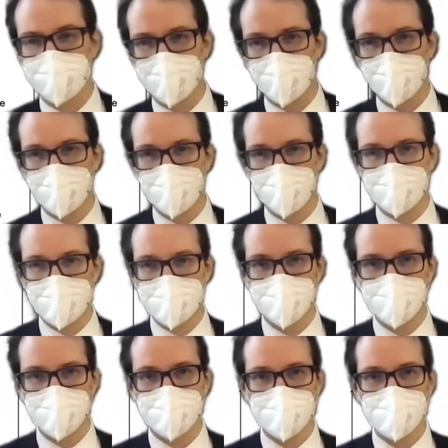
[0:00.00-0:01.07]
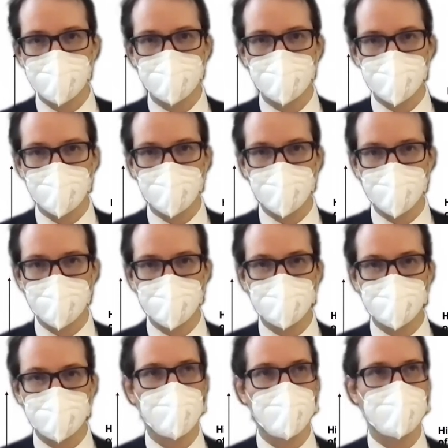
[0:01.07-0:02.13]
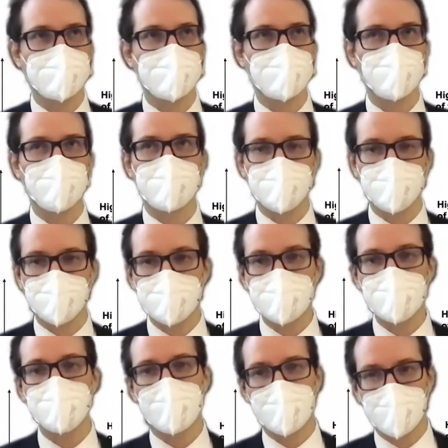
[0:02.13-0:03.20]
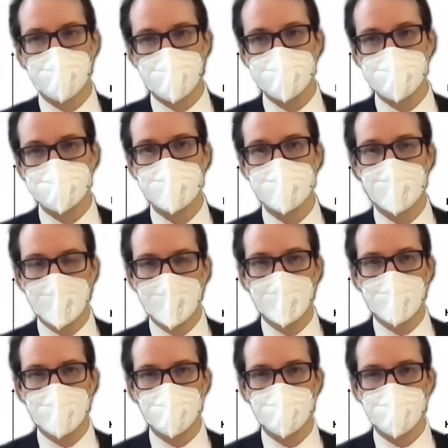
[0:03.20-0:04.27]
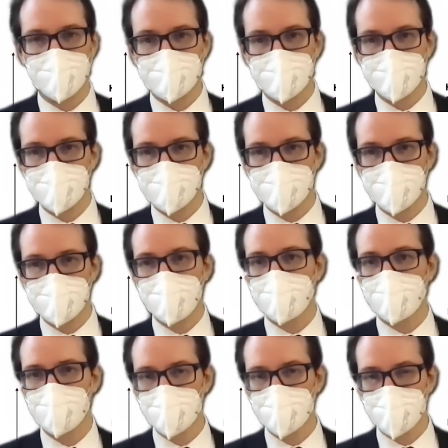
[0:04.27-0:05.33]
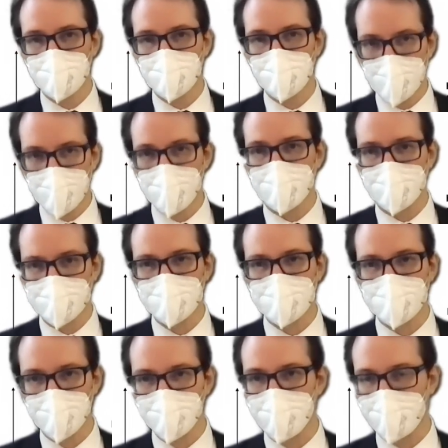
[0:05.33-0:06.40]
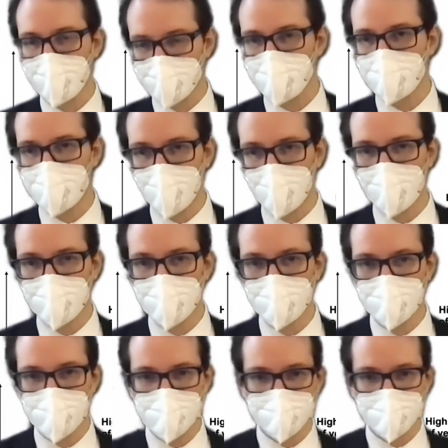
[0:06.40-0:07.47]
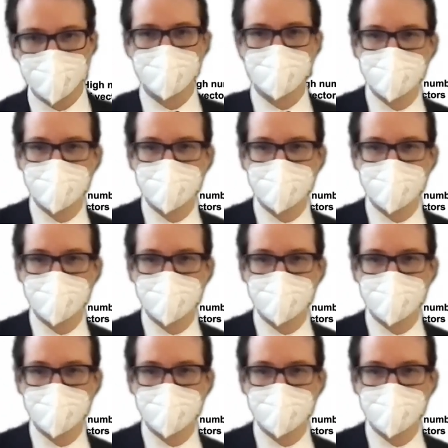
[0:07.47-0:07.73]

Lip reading: That it's something that we can indeed parallelize, and the fact that it's linear is also a good thing. So yeah, these are all good reasons.